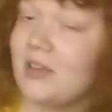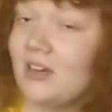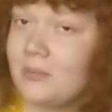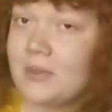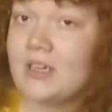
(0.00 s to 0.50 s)
I'm
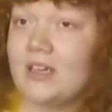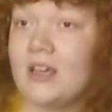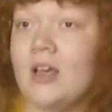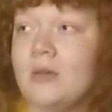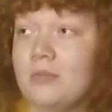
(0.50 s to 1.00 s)
gonna
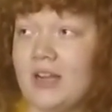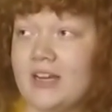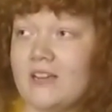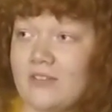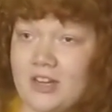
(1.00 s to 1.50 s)
be
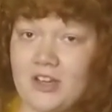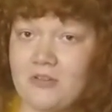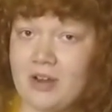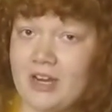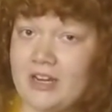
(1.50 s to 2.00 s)
planning a video
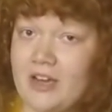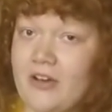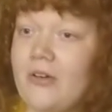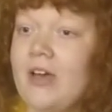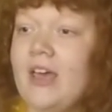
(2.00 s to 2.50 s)
right
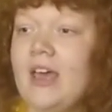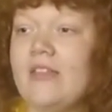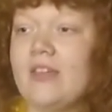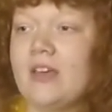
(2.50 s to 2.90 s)
now, and